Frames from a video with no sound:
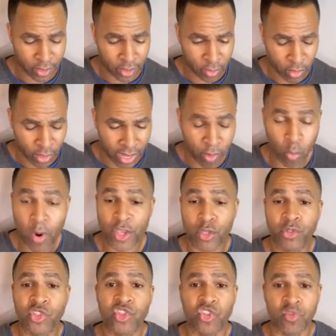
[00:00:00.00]
and what you
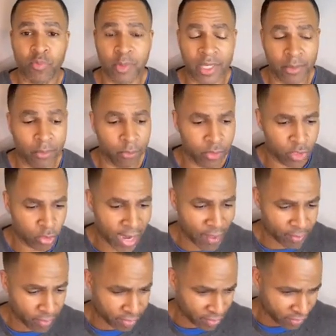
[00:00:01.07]
speak. You have to
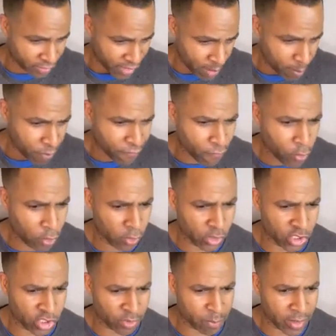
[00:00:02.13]
think before you
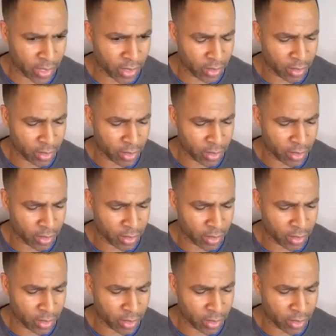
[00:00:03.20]
speak.